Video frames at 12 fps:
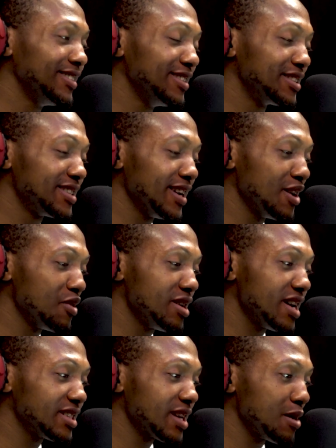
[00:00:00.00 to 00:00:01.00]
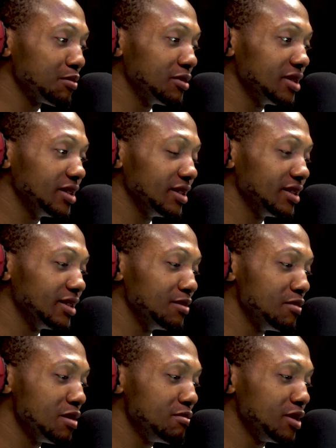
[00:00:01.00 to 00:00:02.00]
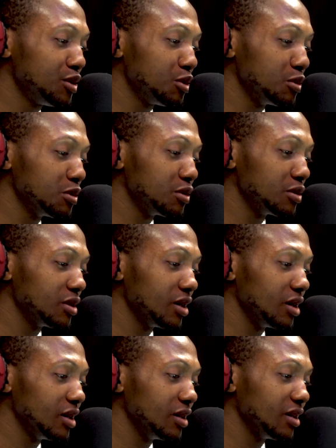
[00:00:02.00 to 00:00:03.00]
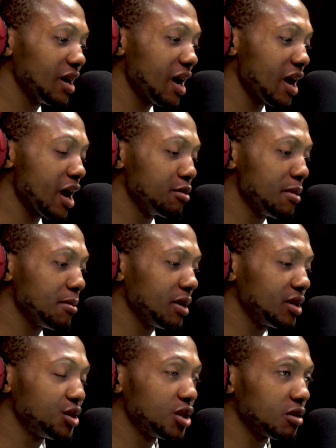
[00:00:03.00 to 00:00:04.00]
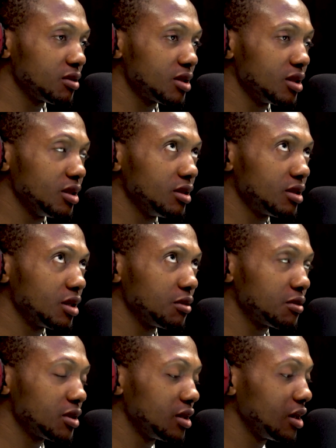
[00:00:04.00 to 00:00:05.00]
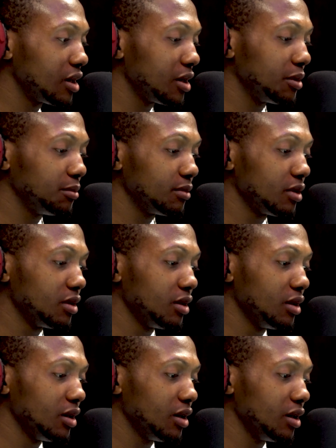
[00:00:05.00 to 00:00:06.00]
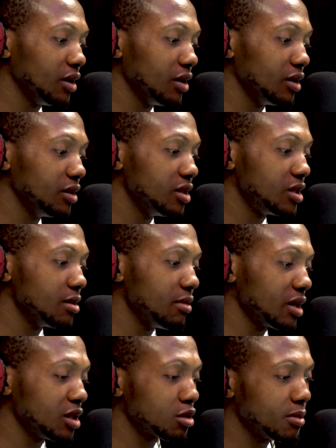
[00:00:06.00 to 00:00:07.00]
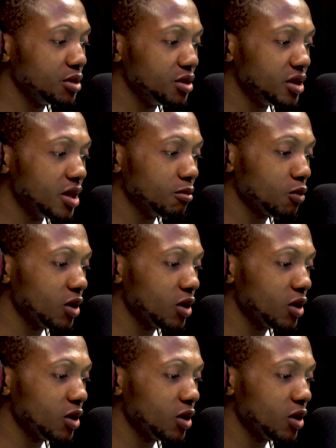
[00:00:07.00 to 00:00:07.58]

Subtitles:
You see, when that happened, it made me to I remember the Chelsea ATM Atletico Madrid game